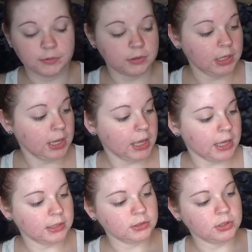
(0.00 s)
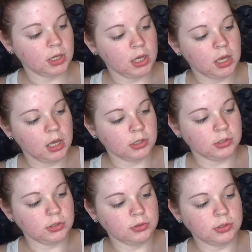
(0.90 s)
Thing has
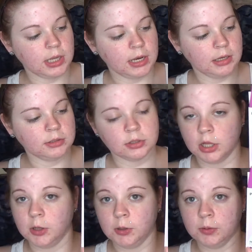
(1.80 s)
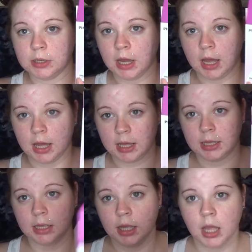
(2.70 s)
two settings, low and
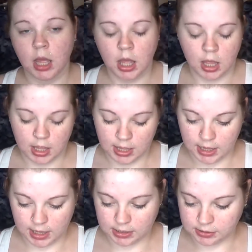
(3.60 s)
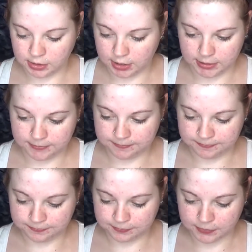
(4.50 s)
high, and
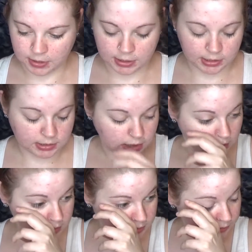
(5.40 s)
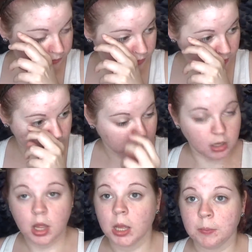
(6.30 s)
like I said, has different
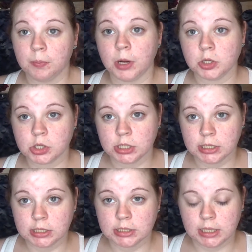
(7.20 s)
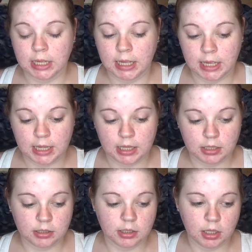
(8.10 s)
brushes
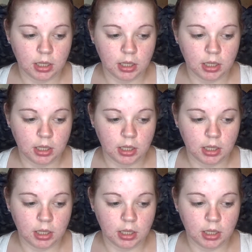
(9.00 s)
and